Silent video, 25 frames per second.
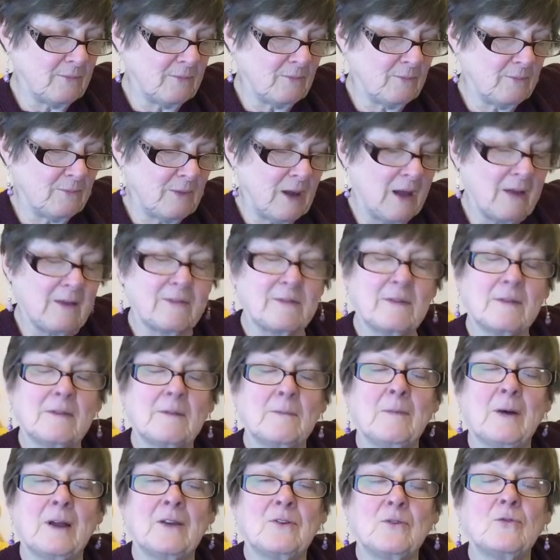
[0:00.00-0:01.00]

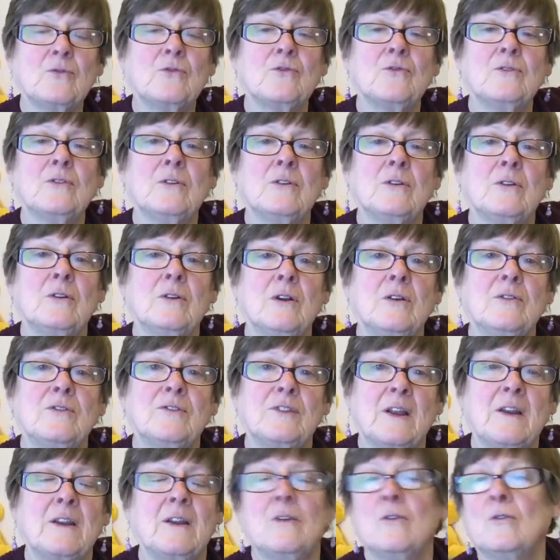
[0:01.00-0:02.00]
my daughter and
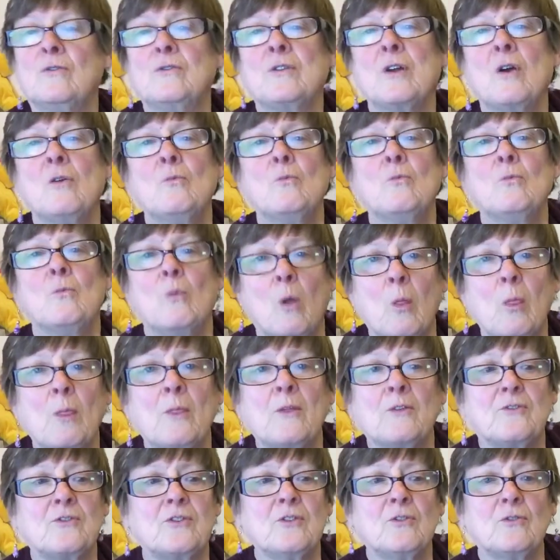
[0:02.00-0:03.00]
son-in-law don't want
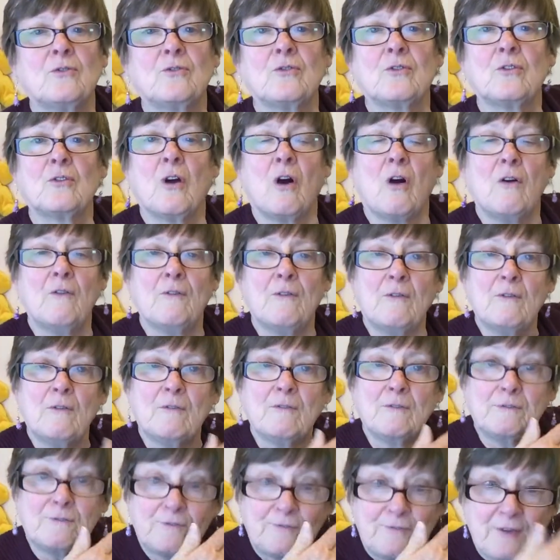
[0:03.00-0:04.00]
the children
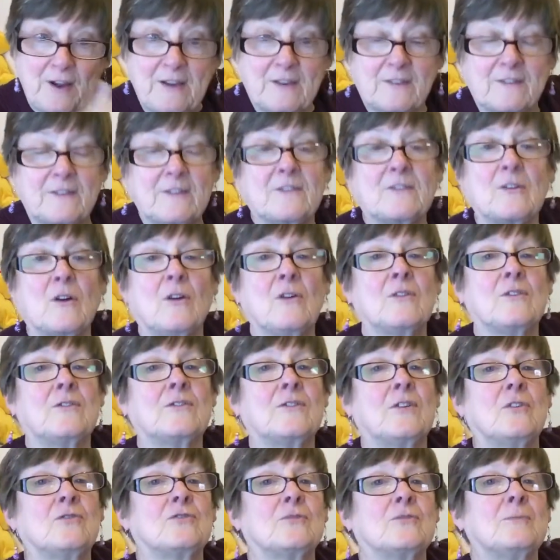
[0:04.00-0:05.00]
faces on
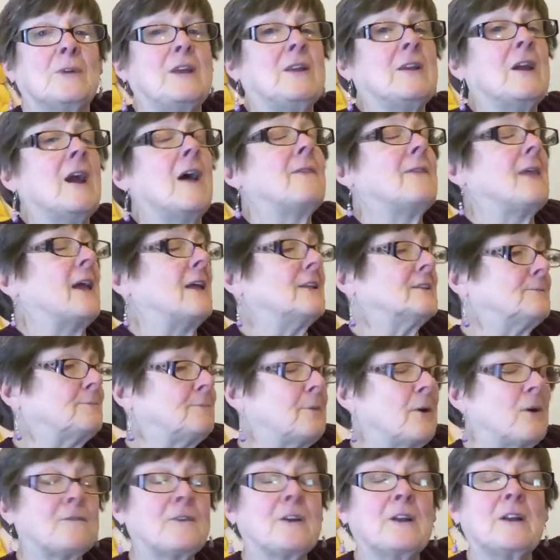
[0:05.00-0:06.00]
social media, and that's
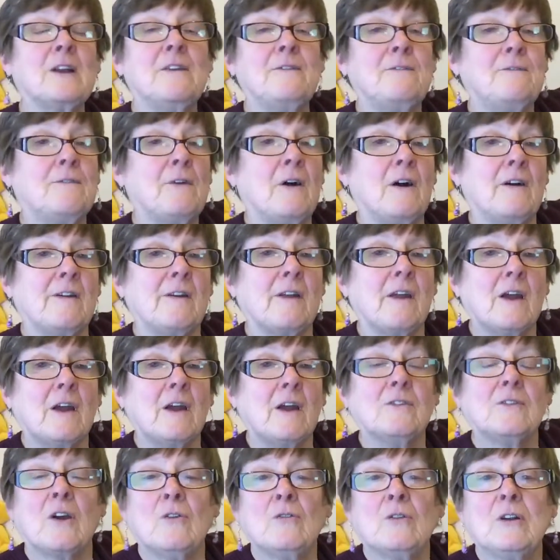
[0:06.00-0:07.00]
perfectly fine.
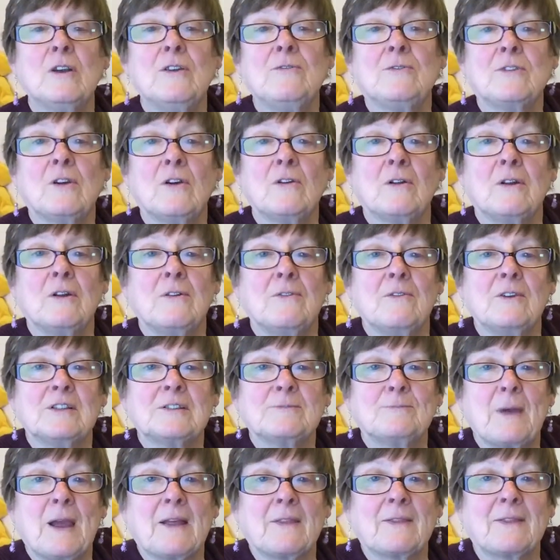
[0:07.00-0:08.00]
Totally
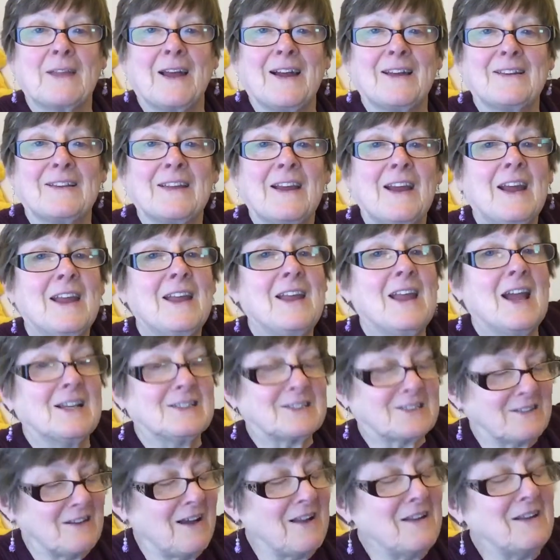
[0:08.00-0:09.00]
respect that.
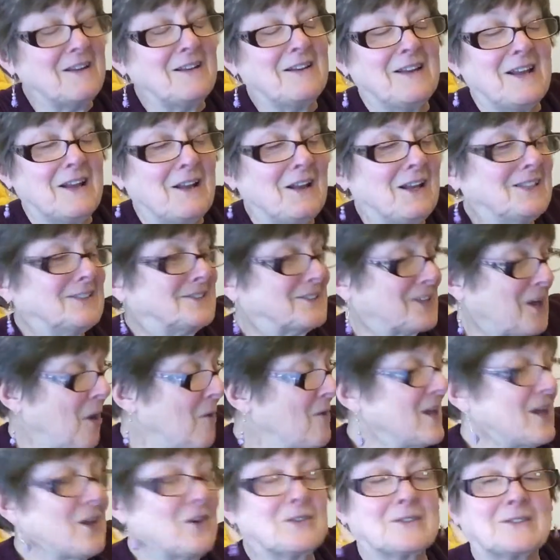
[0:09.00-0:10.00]
Yes, Lilac Lil is
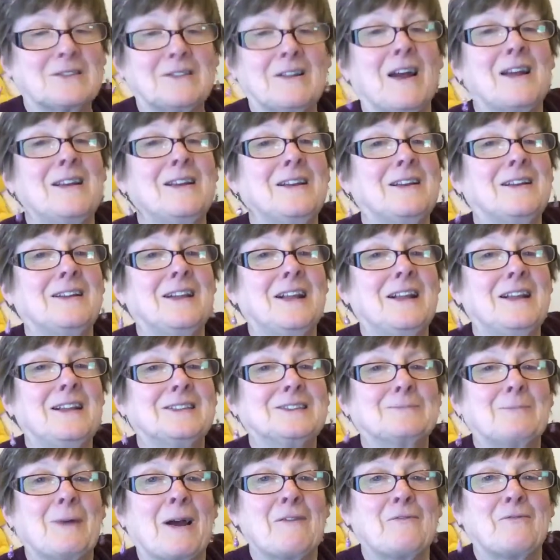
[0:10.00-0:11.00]
going because Lilac Lil
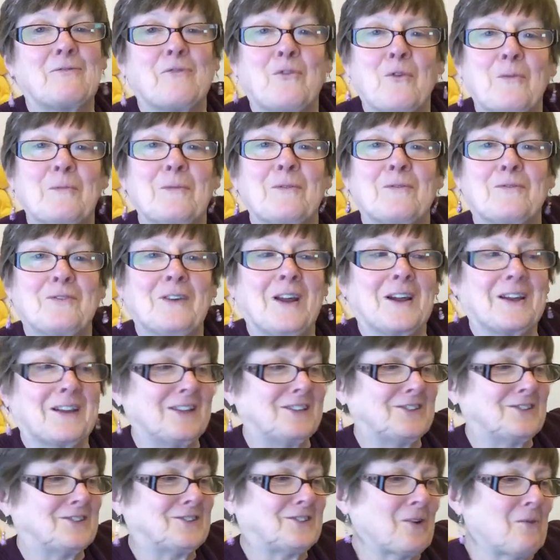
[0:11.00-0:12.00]
is my form of
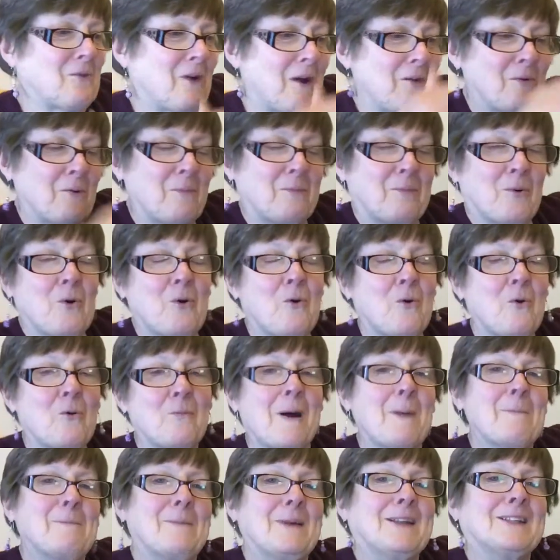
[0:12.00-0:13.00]
luggage, so I will put all
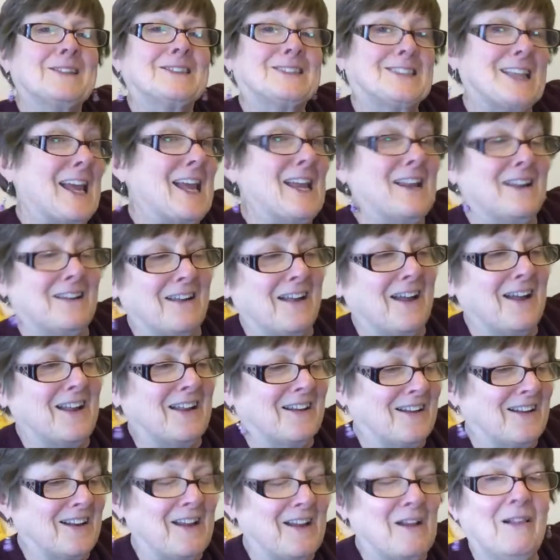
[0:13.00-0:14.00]
my bits in
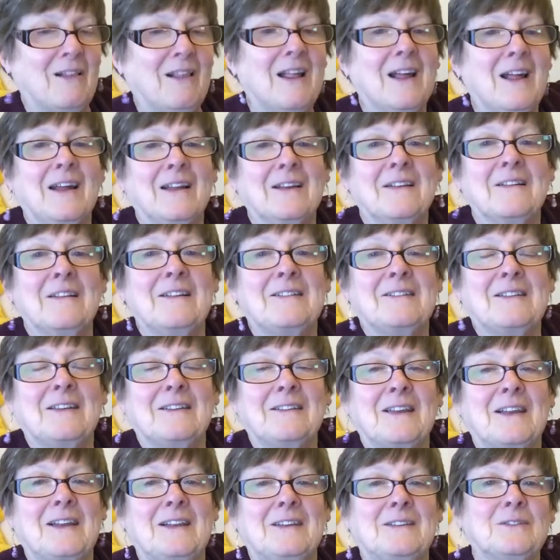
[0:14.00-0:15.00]
Lilac Lil,
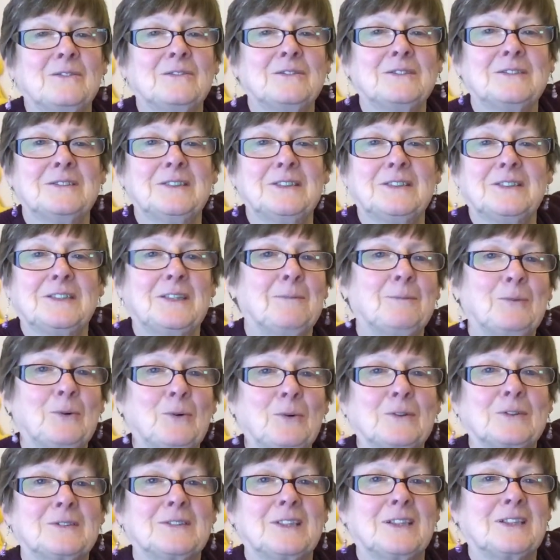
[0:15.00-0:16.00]
knitting needles, knitting
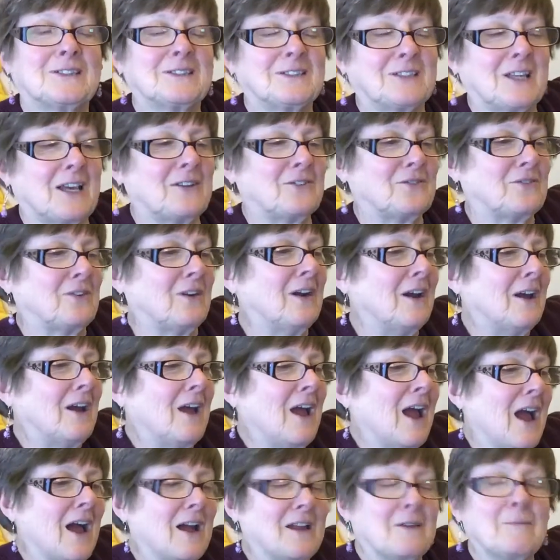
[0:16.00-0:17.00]
books, etc.,
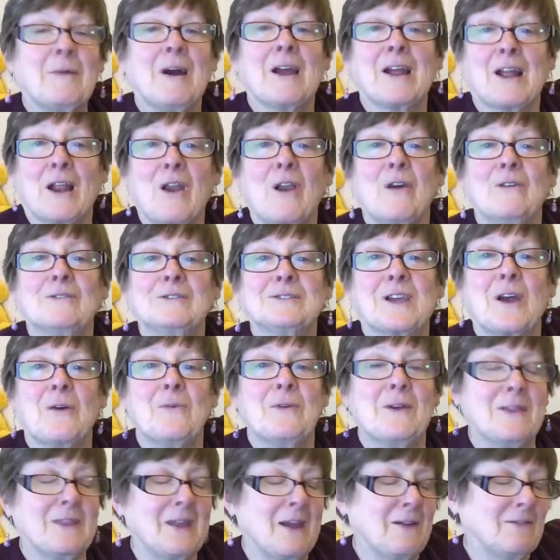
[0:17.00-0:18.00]
and my clothes go
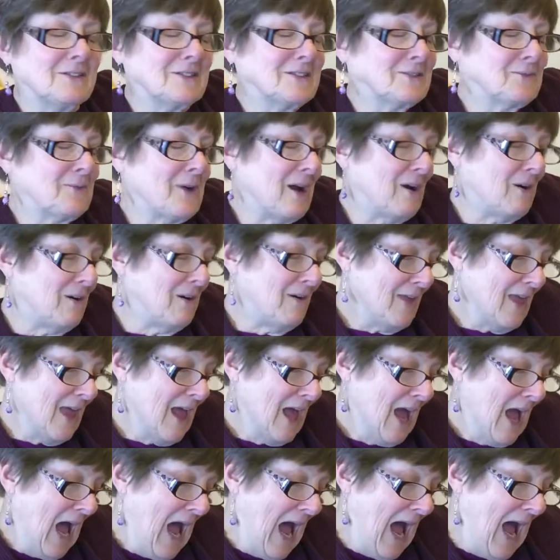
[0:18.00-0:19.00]
in there as well.
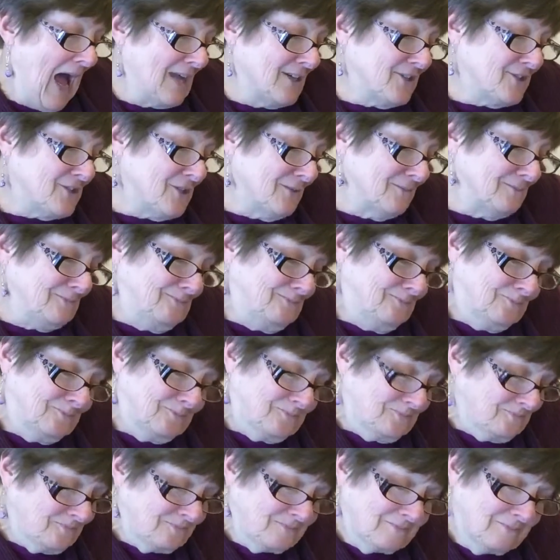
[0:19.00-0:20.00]
And
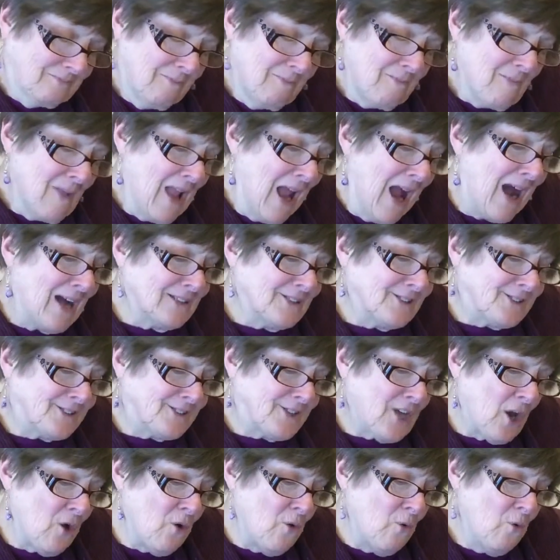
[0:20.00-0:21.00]
And
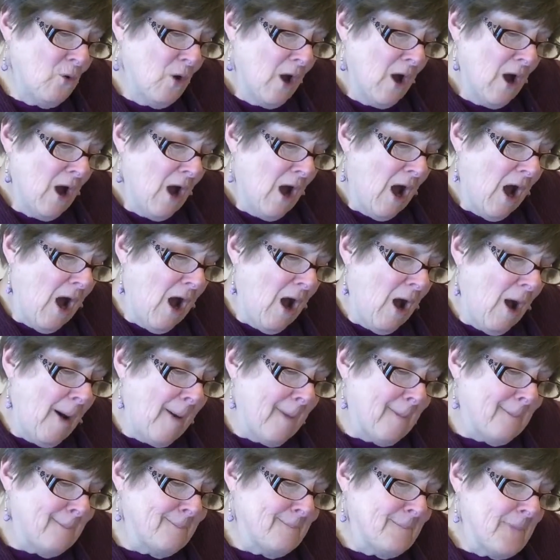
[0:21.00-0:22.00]
so,
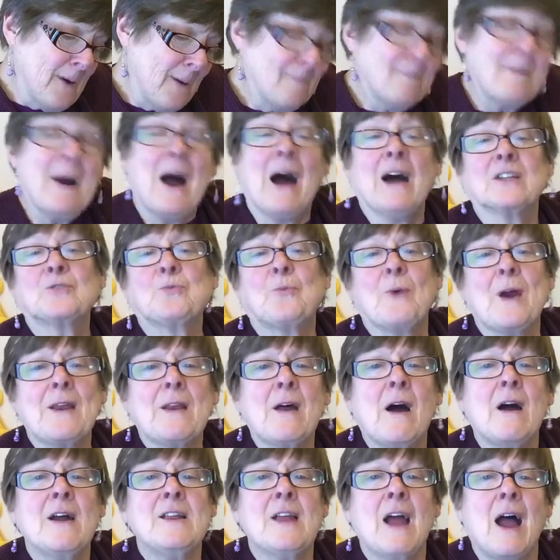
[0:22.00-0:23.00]
but when
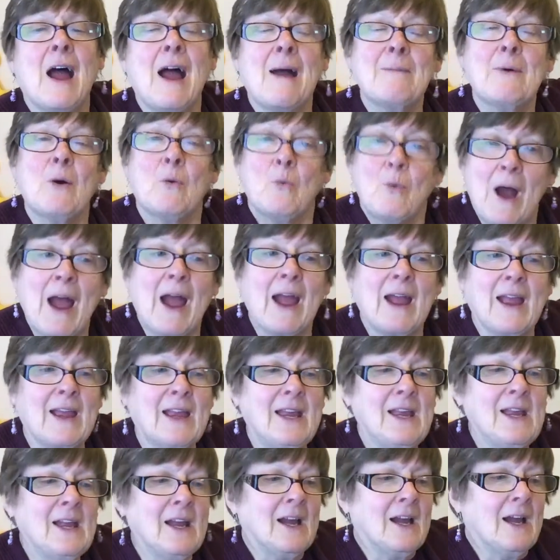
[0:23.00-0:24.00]
I am
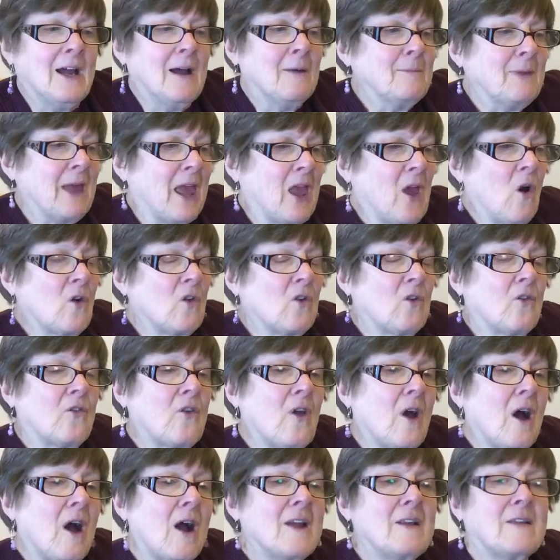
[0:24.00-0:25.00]
away, because
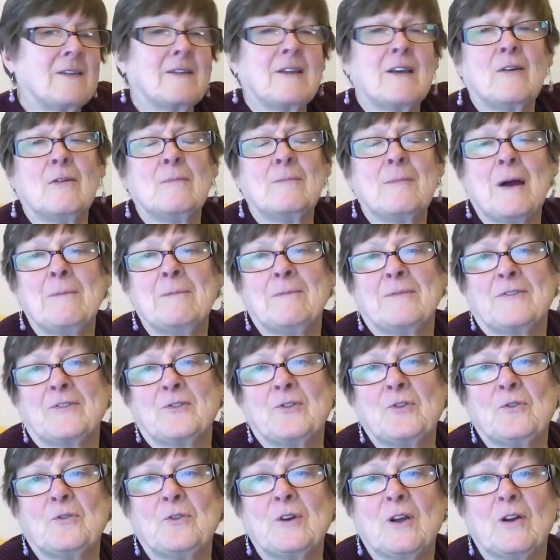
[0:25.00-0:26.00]
I tell my
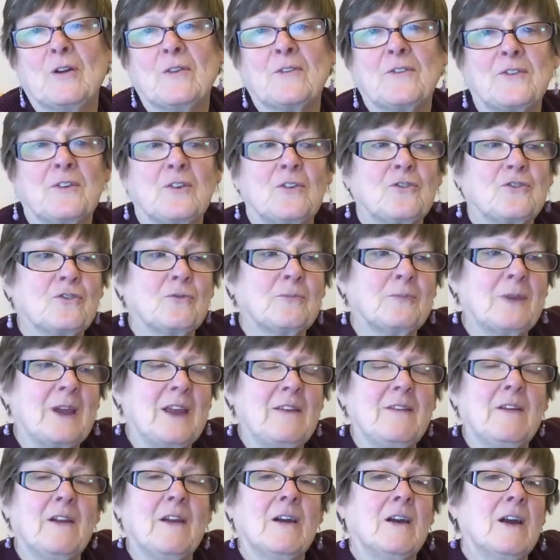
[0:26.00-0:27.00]
story on social
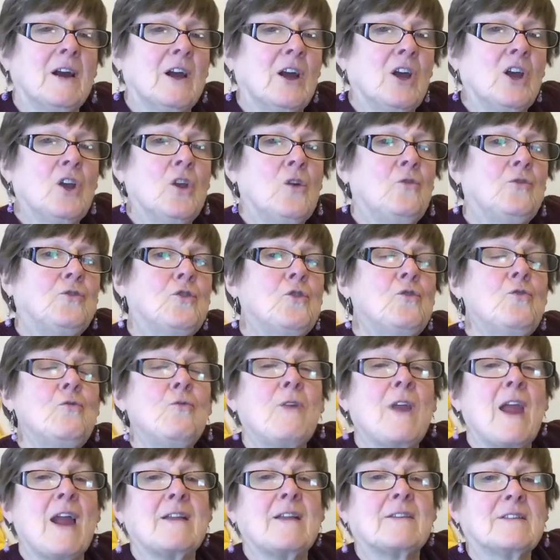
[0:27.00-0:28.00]
media, you do
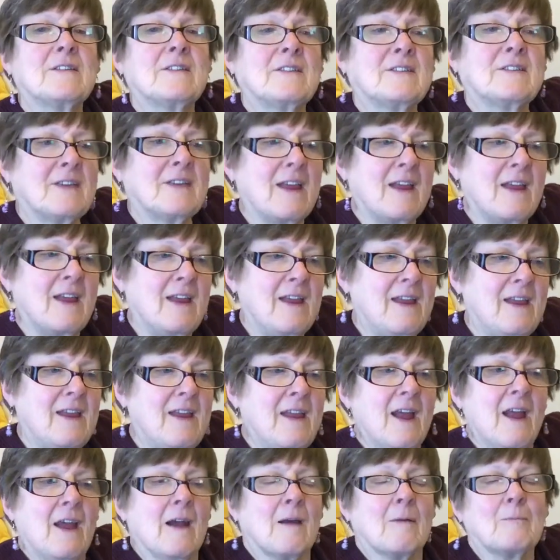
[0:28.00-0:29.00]
get to
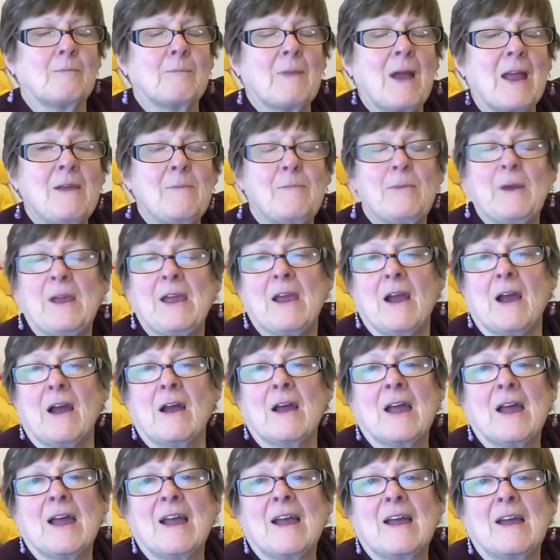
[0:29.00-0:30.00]
see maybe a
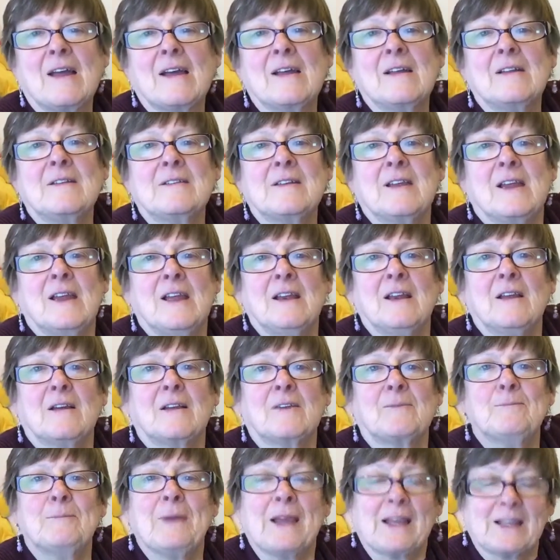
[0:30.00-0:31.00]
hand in
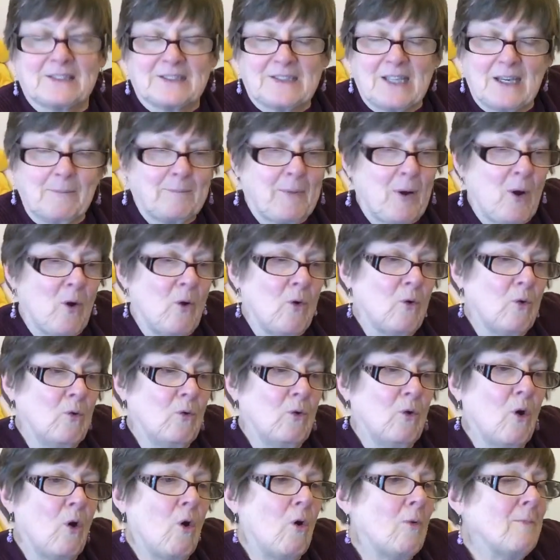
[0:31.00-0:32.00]
a mixing
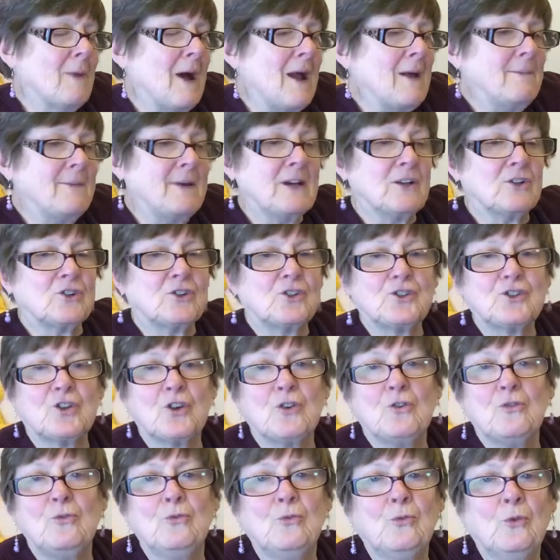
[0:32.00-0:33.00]
bowl, or maybe a
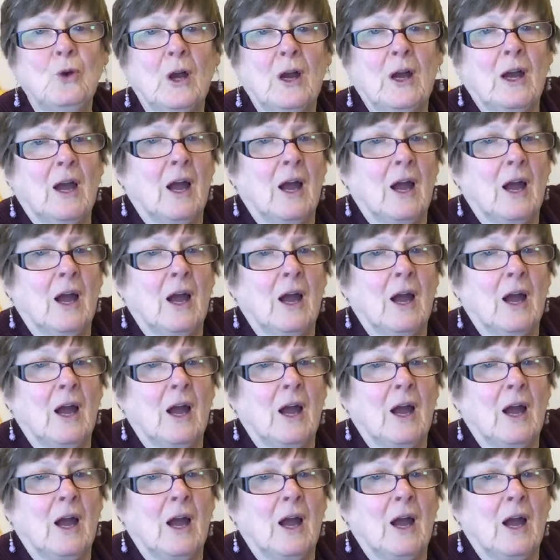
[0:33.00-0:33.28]
shoe